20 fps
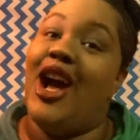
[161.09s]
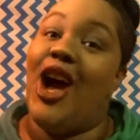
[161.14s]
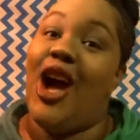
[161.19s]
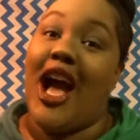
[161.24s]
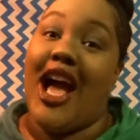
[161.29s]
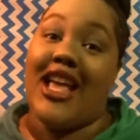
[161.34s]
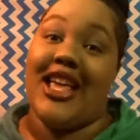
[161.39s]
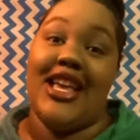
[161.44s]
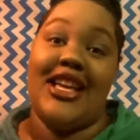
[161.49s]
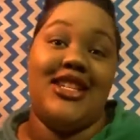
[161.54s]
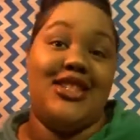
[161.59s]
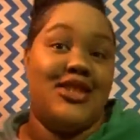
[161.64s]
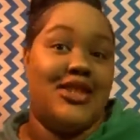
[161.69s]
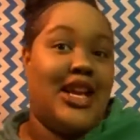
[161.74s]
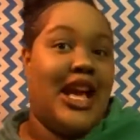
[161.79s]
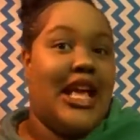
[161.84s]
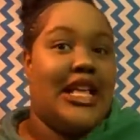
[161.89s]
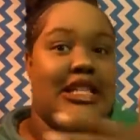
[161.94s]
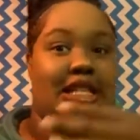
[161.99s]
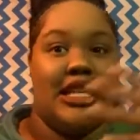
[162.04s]
I guess you
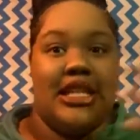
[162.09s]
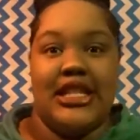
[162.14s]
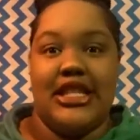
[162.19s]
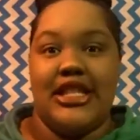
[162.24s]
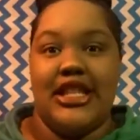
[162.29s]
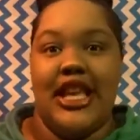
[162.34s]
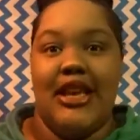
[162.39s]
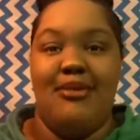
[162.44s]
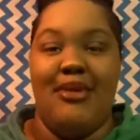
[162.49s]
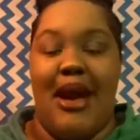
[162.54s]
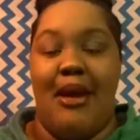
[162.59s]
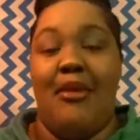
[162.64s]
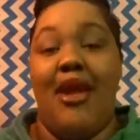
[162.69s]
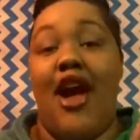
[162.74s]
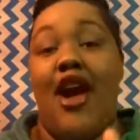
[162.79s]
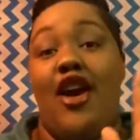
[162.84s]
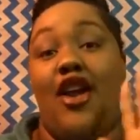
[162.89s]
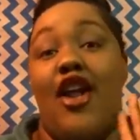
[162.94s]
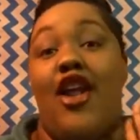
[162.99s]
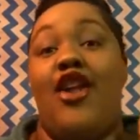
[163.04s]
guys can see me. I'm
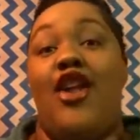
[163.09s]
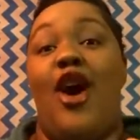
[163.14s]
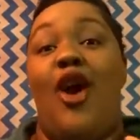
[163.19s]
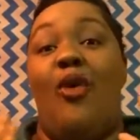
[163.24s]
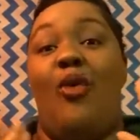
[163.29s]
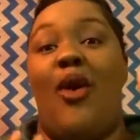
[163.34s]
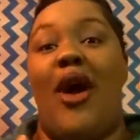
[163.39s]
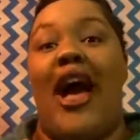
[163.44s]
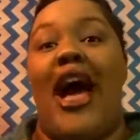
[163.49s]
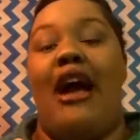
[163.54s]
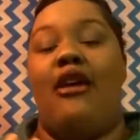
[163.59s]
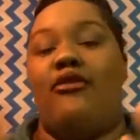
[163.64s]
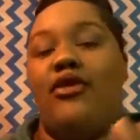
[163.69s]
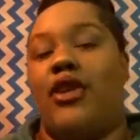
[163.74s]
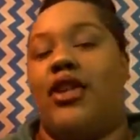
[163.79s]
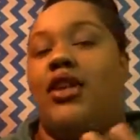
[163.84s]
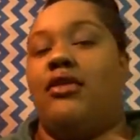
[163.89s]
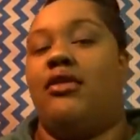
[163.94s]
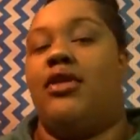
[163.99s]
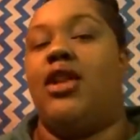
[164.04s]
not going to know what I
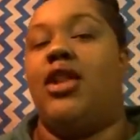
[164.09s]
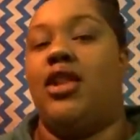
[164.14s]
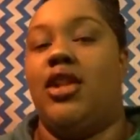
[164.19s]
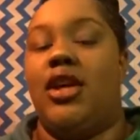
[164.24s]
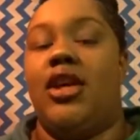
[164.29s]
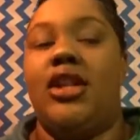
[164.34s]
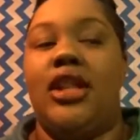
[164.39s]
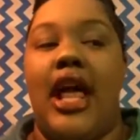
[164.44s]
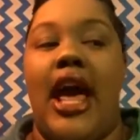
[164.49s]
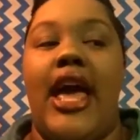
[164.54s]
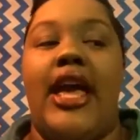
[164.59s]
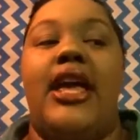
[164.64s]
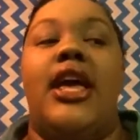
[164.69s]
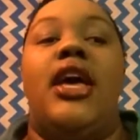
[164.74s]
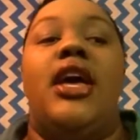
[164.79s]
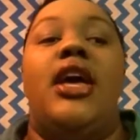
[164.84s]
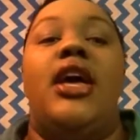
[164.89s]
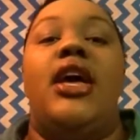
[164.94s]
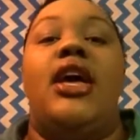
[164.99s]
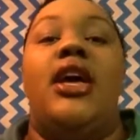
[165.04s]
really, really look like
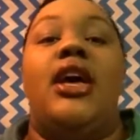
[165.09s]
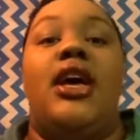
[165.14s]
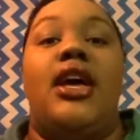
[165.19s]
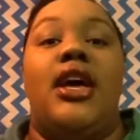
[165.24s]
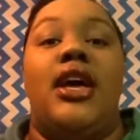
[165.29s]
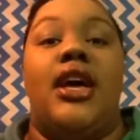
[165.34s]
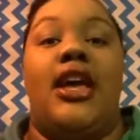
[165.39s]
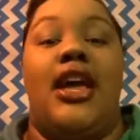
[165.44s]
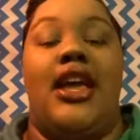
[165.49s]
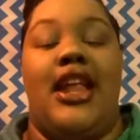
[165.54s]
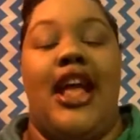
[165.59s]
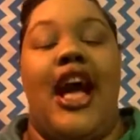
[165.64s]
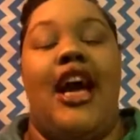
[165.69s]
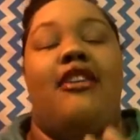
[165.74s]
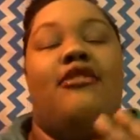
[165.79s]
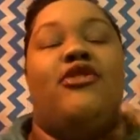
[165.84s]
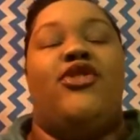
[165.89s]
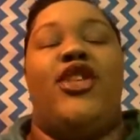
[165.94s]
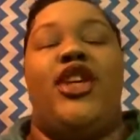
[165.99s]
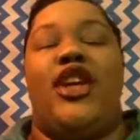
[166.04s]
and how
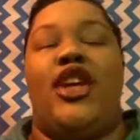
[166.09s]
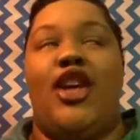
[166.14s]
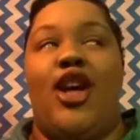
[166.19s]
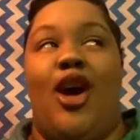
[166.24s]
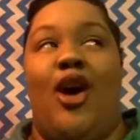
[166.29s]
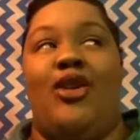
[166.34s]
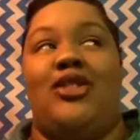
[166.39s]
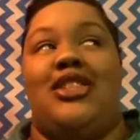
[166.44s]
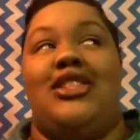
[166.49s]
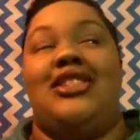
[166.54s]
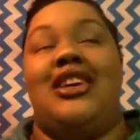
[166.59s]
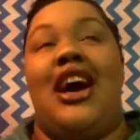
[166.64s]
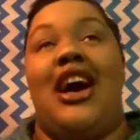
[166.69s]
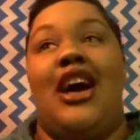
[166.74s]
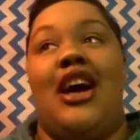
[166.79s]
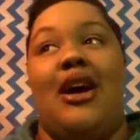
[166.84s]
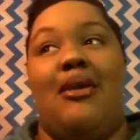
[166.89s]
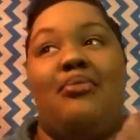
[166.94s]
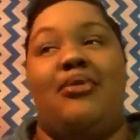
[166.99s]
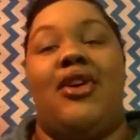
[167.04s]
everything goes until I
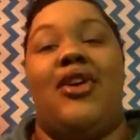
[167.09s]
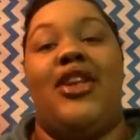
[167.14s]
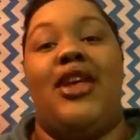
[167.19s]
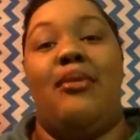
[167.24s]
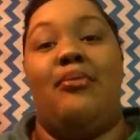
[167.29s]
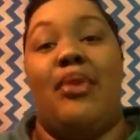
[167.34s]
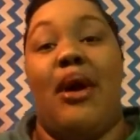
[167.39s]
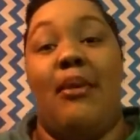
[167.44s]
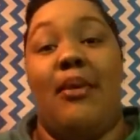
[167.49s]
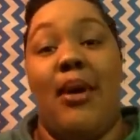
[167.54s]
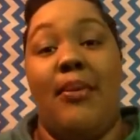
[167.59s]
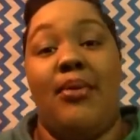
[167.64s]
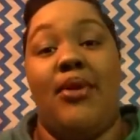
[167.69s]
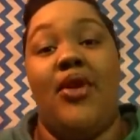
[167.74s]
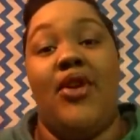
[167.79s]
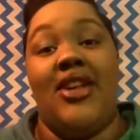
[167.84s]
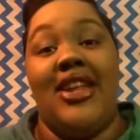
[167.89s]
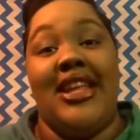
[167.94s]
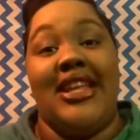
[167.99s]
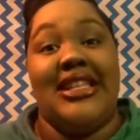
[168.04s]
upload it. But I'm
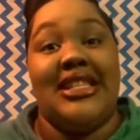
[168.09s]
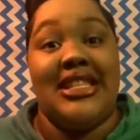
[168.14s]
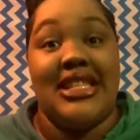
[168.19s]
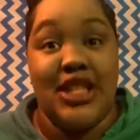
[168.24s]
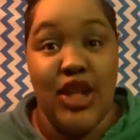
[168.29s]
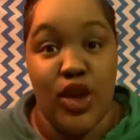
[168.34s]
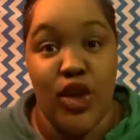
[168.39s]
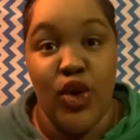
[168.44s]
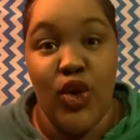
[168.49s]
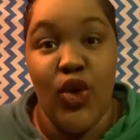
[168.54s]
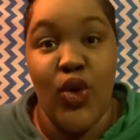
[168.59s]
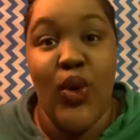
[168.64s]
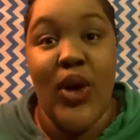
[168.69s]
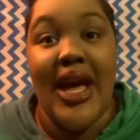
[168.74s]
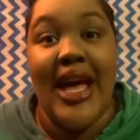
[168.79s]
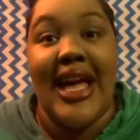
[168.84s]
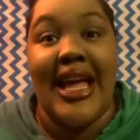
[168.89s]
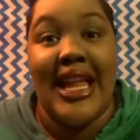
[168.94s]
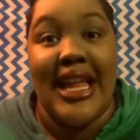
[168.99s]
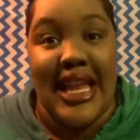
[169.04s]
uploading it two
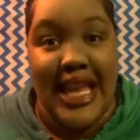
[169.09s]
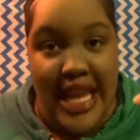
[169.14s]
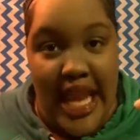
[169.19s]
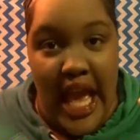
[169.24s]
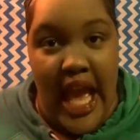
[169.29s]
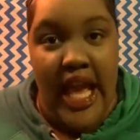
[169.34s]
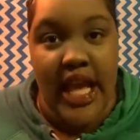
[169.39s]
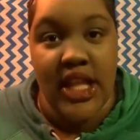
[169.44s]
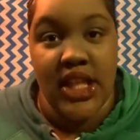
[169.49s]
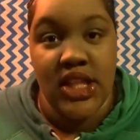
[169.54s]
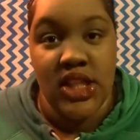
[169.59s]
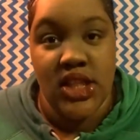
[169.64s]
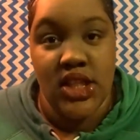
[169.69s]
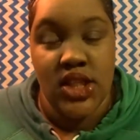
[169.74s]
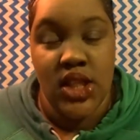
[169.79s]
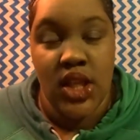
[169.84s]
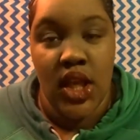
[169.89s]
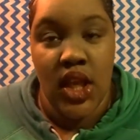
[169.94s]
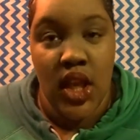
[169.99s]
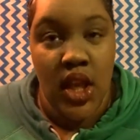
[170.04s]

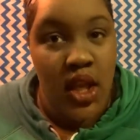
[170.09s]
nights.